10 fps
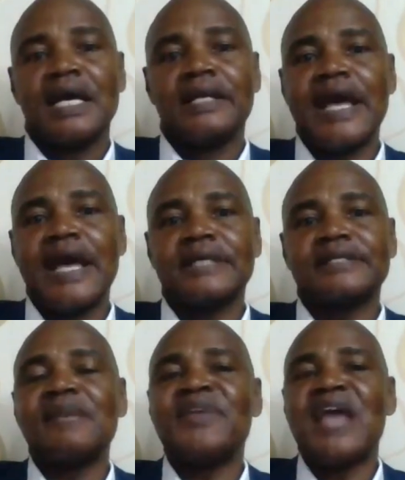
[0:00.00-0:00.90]
the
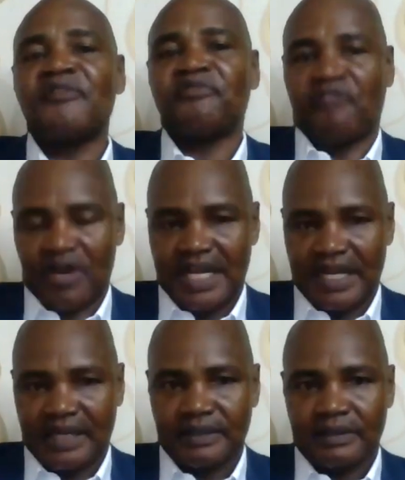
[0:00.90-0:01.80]
CBN
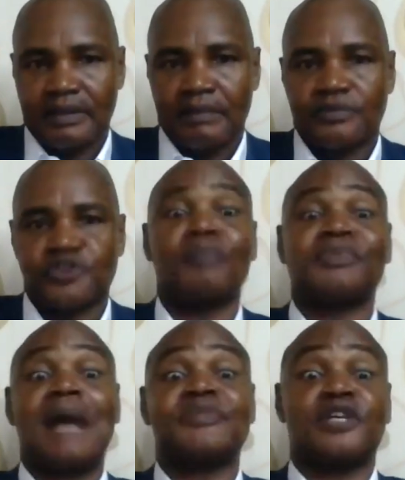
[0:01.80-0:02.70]
funding,
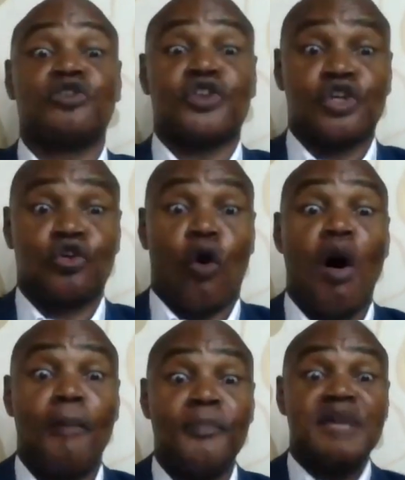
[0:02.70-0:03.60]
sometimes it doesn't
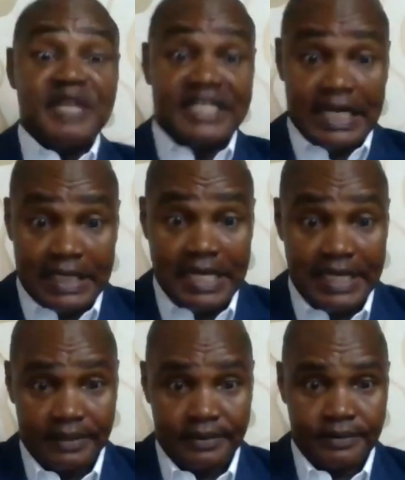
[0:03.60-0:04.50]
come immediately,
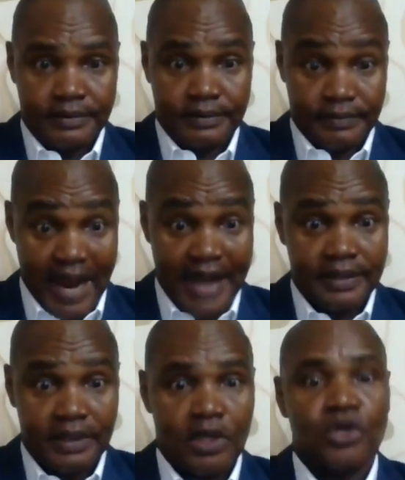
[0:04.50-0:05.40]
right?
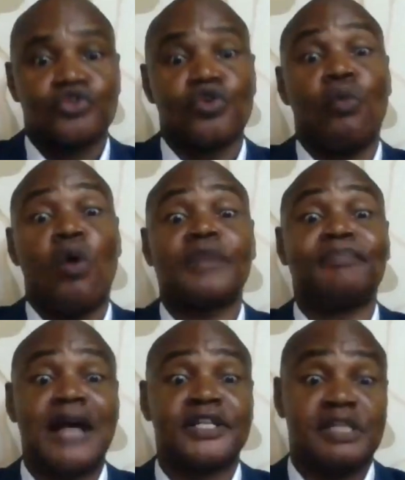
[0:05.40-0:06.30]
So what
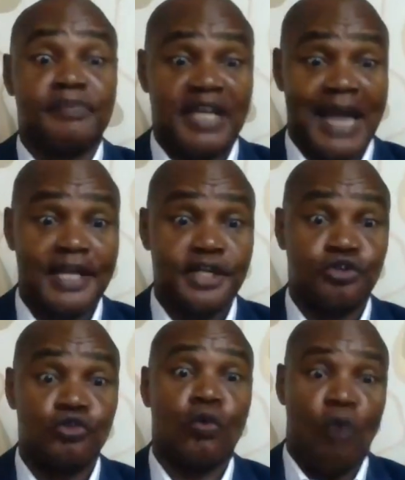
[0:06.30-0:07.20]
banks typically
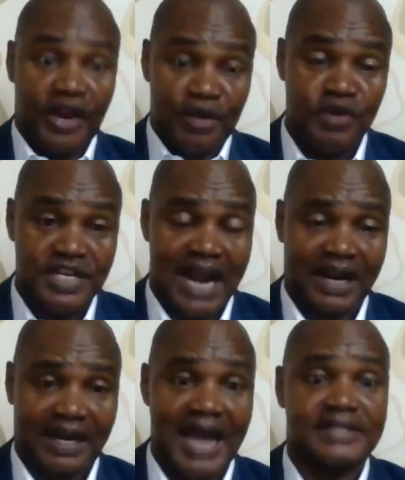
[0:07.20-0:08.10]
do, working with their
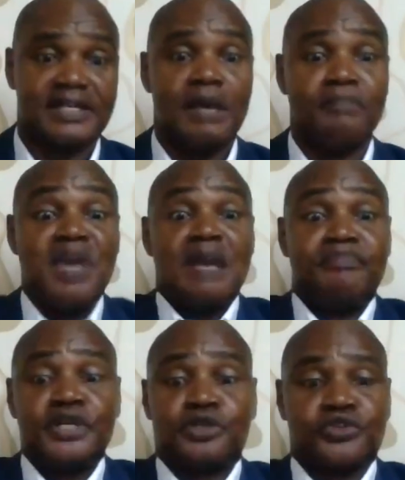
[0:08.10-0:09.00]
clients, may
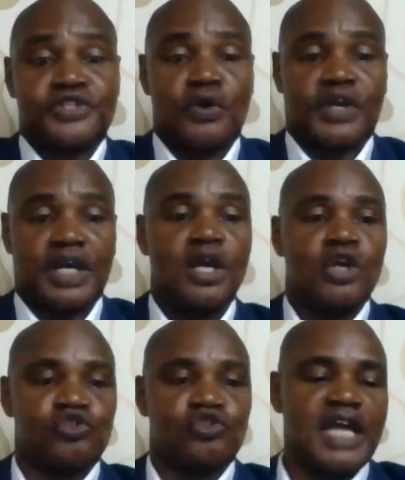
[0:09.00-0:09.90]
be to say, okay,
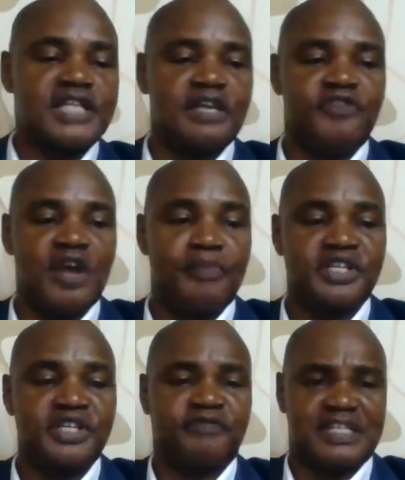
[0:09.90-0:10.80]
so let's give you a
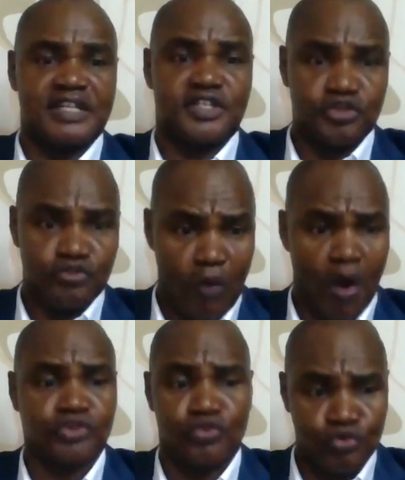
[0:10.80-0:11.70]
bridging facility. You
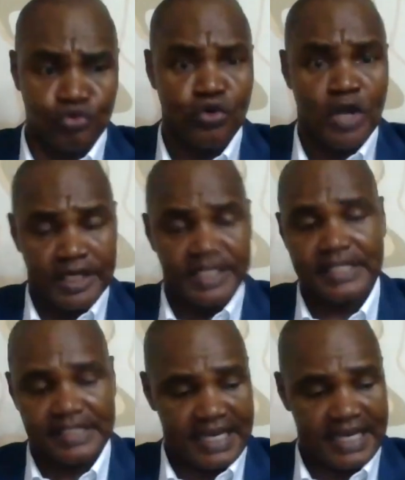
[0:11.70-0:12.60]
want to do
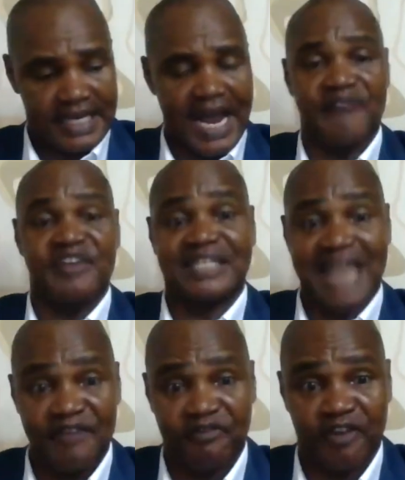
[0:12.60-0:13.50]
this thing and you have a
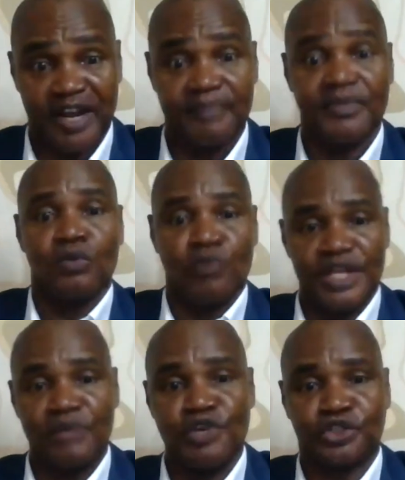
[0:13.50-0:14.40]
time frame
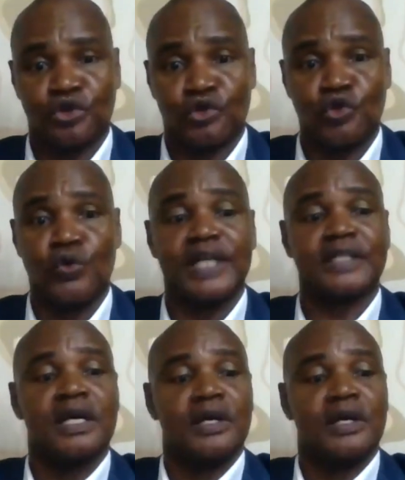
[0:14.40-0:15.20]
within which to do it,